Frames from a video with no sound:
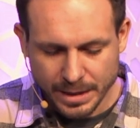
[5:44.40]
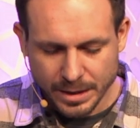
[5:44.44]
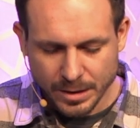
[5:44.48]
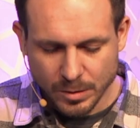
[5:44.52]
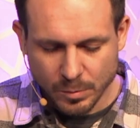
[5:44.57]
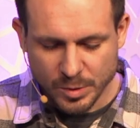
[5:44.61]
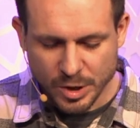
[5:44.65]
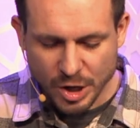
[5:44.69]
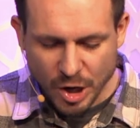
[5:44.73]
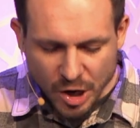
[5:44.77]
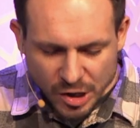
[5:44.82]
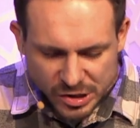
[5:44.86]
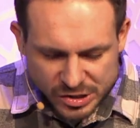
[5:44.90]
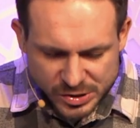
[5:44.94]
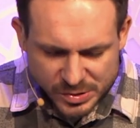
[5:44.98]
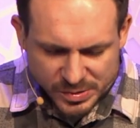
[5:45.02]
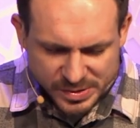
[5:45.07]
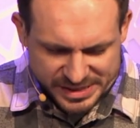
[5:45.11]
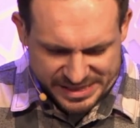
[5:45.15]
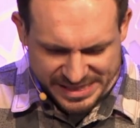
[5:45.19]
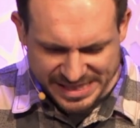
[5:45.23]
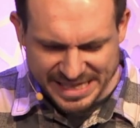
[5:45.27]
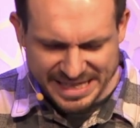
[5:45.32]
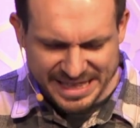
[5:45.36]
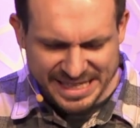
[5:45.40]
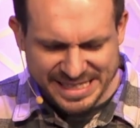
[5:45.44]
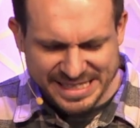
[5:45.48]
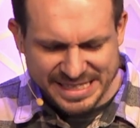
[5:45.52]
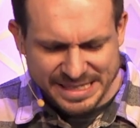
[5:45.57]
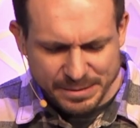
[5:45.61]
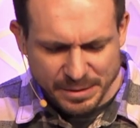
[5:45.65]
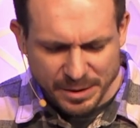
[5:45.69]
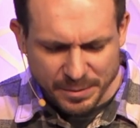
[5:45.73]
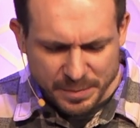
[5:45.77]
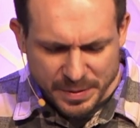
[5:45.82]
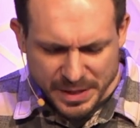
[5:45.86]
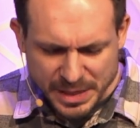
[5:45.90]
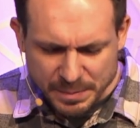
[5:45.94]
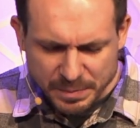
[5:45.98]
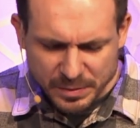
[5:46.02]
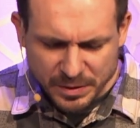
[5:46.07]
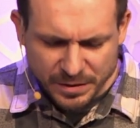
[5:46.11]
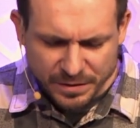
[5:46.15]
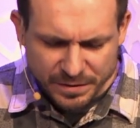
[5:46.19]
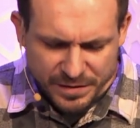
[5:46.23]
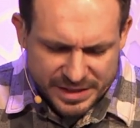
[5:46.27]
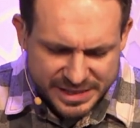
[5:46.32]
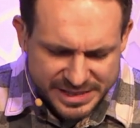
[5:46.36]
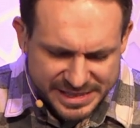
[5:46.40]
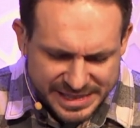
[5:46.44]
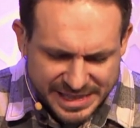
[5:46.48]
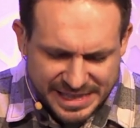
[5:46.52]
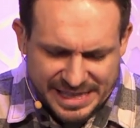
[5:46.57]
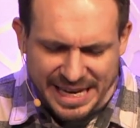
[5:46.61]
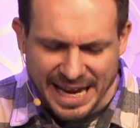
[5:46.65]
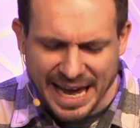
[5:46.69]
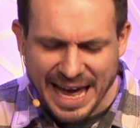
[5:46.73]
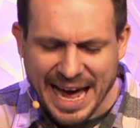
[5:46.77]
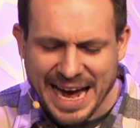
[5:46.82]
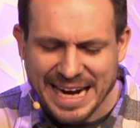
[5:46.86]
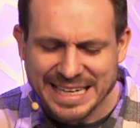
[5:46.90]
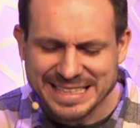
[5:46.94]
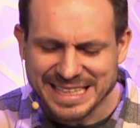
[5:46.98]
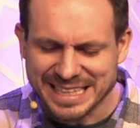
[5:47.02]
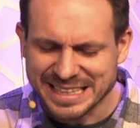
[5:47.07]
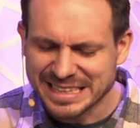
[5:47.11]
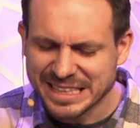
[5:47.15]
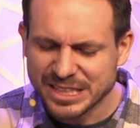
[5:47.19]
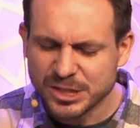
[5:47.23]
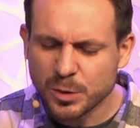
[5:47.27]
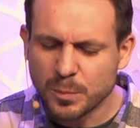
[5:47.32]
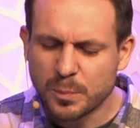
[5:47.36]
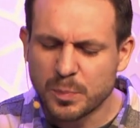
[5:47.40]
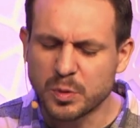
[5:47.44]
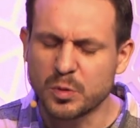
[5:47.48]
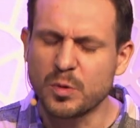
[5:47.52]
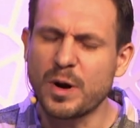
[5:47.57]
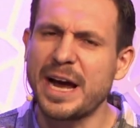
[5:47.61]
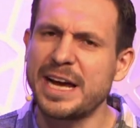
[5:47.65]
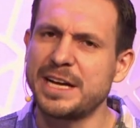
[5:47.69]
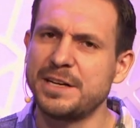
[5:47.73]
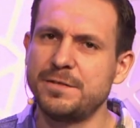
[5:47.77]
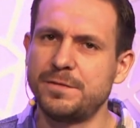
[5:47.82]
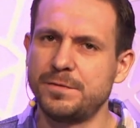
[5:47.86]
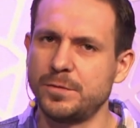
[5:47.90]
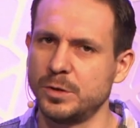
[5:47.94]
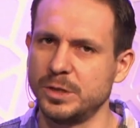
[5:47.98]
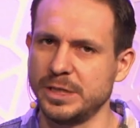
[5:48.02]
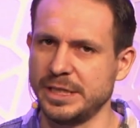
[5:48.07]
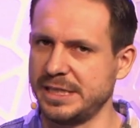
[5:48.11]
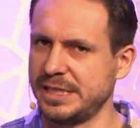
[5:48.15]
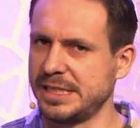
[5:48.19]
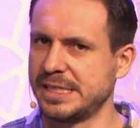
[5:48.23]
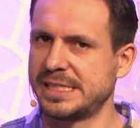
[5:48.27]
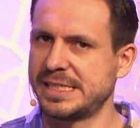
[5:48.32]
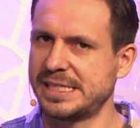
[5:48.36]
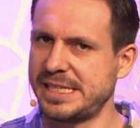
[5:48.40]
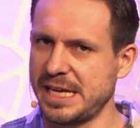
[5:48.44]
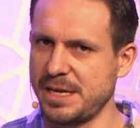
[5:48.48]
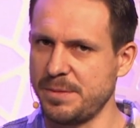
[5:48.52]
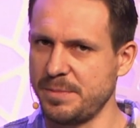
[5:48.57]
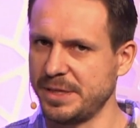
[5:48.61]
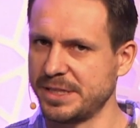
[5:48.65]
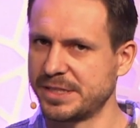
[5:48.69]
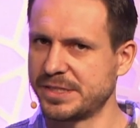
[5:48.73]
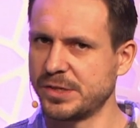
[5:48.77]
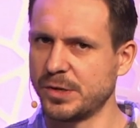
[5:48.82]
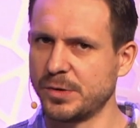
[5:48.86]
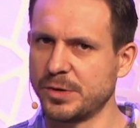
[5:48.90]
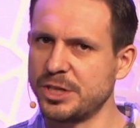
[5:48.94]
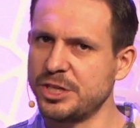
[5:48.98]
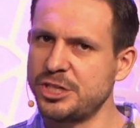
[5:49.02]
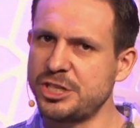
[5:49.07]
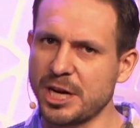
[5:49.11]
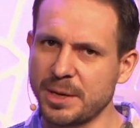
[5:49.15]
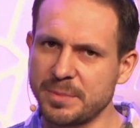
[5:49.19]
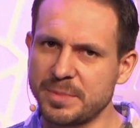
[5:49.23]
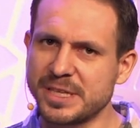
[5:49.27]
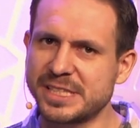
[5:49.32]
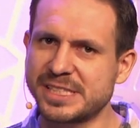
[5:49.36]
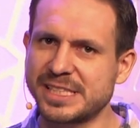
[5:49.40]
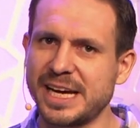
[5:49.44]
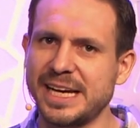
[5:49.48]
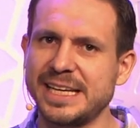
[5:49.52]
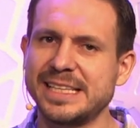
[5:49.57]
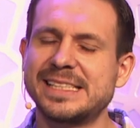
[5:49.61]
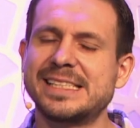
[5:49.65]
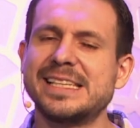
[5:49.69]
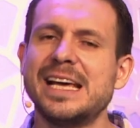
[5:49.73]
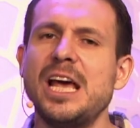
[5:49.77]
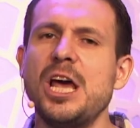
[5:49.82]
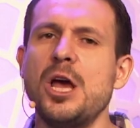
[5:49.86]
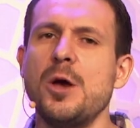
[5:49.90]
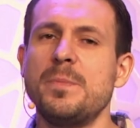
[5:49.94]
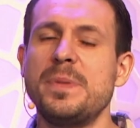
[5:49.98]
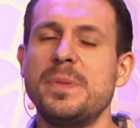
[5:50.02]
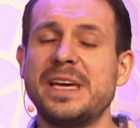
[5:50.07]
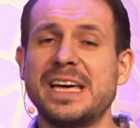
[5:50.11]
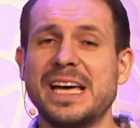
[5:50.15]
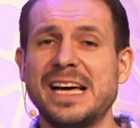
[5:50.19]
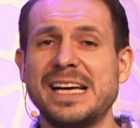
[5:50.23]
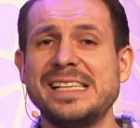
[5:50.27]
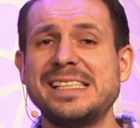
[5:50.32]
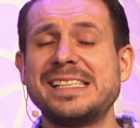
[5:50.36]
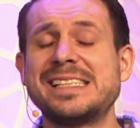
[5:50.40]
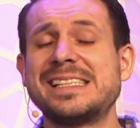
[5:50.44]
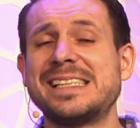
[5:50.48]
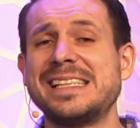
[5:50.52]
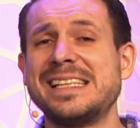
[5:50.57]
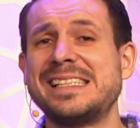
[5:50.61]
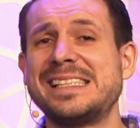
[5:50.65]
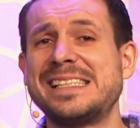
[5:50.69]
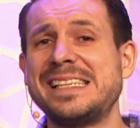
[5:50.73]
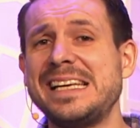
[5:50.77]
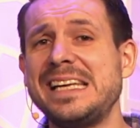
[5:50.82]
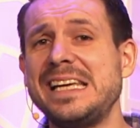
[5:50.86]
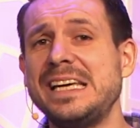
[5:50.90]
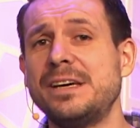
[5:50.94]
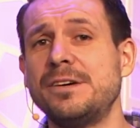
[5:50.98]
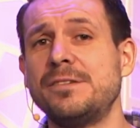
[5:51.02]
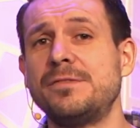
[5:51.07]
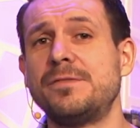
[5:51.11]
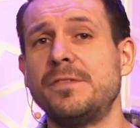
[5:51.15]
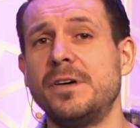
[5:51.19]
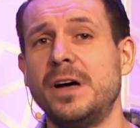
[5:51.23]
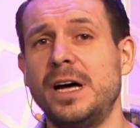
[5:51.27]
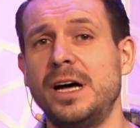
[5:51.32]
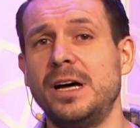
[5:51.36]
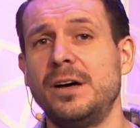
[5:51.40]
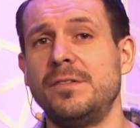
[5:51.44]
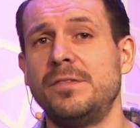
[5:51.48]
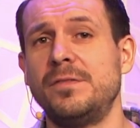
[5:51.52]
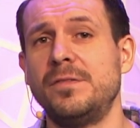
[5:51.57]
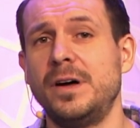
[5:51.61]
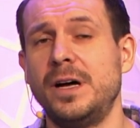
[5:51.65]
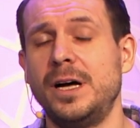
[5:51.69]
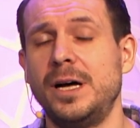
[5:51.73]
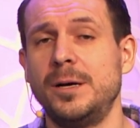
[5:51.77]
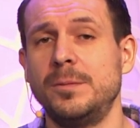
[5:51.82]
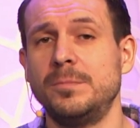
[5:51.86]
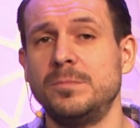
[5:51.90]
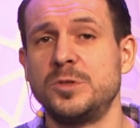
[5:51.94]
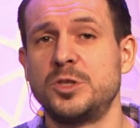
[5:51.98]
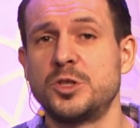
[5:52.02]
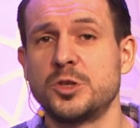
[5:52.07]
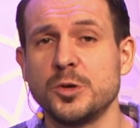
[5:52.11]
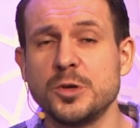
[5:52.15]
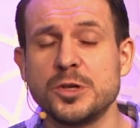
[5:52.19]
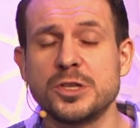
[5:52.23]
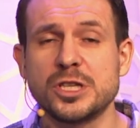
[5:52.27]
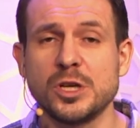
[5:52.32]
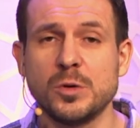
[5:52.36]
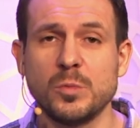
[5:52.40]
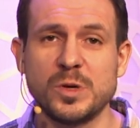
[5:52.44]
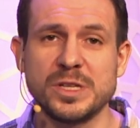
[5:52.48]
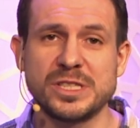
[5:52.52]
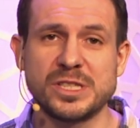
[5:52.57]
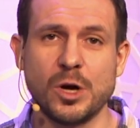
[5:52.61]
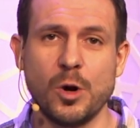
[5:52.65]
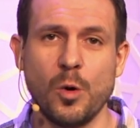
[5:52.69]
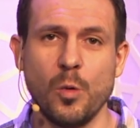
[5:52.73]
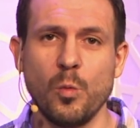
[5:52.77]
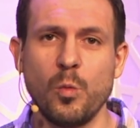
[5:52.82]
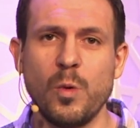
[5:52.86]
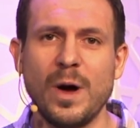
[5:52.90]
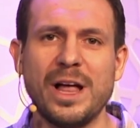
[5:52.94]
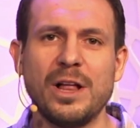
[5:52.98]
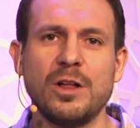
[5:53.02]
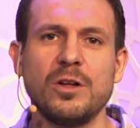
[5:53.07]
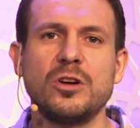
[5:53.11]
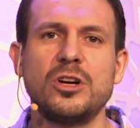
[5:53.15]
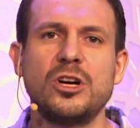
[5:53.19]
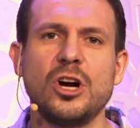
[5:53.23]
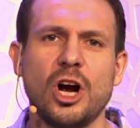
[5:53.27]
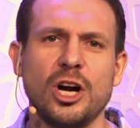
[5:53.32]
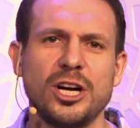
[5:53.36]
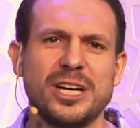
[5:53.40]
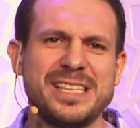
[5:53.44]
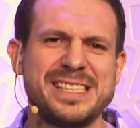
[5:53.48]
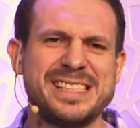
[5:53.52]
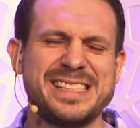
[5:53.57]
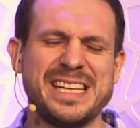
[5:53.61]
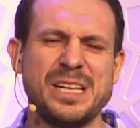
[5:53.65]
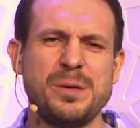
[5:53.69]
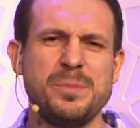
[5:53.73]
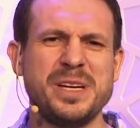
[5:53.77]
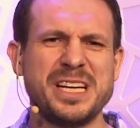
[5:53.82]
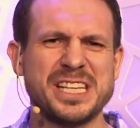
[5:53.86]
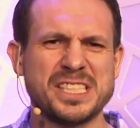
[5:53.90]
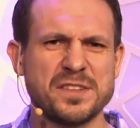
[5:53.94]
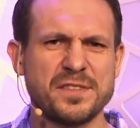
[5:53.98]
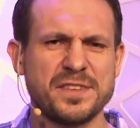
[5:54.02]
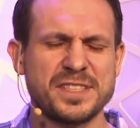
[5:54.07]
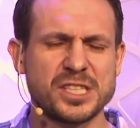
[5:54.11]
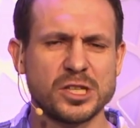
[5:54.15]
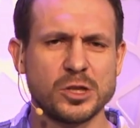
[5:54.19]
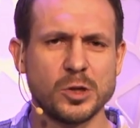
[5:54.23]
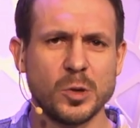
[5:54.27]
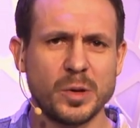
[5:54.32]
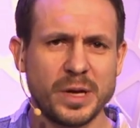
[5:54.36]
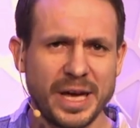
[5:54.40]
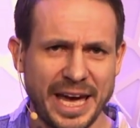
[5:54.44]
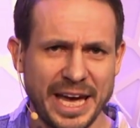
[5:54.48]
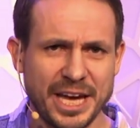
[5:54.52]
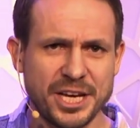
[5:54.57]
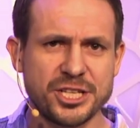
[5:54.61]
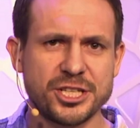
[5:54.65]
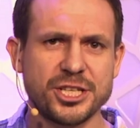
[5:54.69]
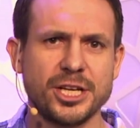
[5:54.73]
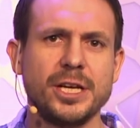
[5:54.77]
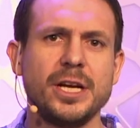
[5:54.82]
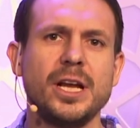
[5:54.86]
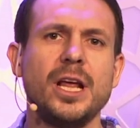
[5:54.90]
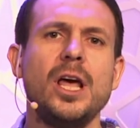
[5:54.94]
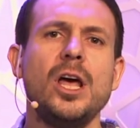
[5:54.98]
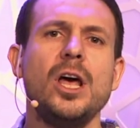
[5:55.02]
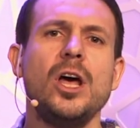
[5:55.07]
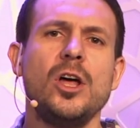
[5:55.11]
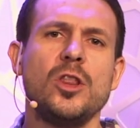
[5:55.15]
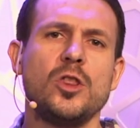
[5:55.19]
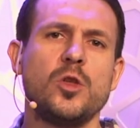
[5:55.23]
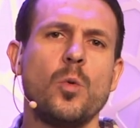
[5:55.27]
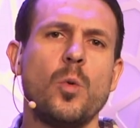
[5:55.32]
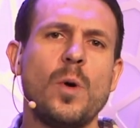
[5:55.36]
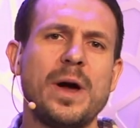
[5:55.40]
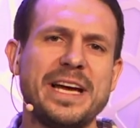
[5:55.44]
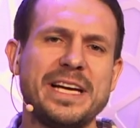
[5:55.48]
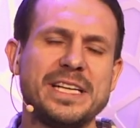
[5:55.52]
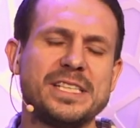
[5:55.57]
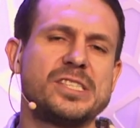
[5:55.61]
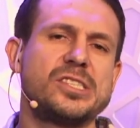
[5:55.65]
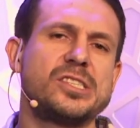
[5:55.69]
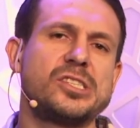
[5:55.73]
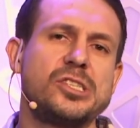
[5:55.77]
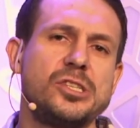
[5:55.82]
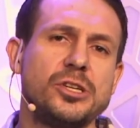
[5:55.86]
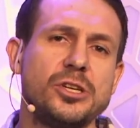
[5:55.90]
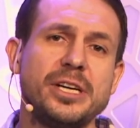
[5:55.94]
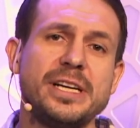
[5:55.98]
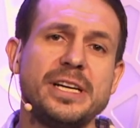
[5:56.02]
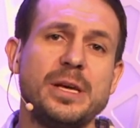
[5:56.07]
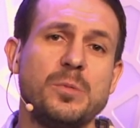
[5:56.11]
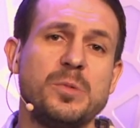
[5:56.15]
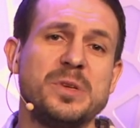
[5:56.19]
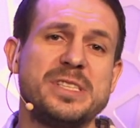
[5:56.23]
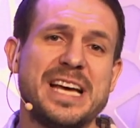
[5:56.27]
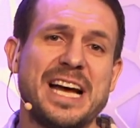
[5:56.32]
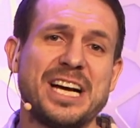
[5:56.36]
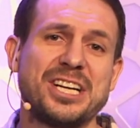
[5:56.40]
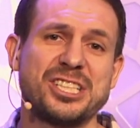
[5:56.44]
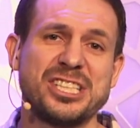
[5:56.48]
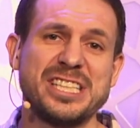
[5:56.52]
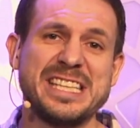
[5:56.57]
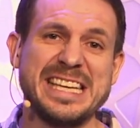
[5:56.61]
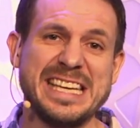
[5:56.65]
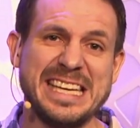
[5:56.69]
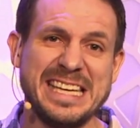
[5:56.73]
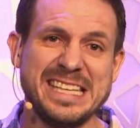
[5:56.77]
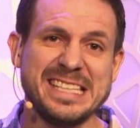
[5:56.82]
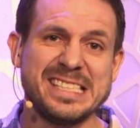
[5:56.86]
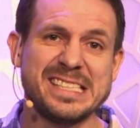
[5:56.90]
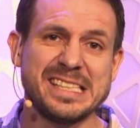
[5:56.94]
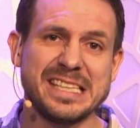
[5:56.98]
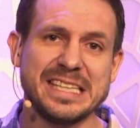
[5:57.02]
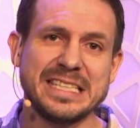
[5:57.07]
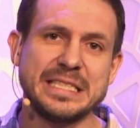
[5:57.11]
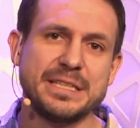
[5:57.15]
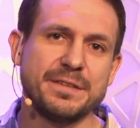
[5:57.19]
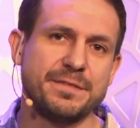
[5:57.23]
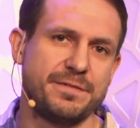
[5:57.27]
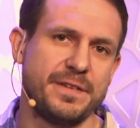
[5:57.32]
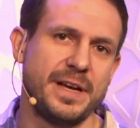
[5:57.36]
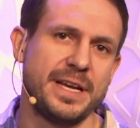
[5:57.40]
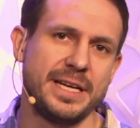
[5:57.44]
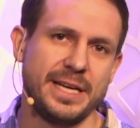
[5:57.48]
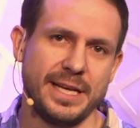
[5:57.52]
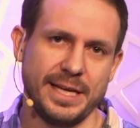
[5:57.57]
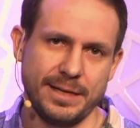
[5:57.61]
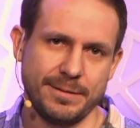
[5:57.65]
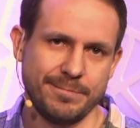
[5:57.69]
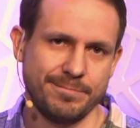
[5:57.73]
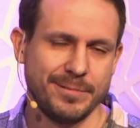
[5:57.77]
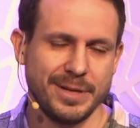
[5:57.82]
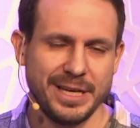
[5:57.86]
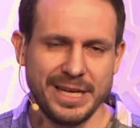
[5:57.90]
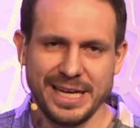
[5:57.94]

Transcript: We also see this, the people of the city act a little prideful in this statement. So the Jebusites, because the city of Jerusalem was a well-guarded city, because of its location, the way it stood, it was actually easily defended.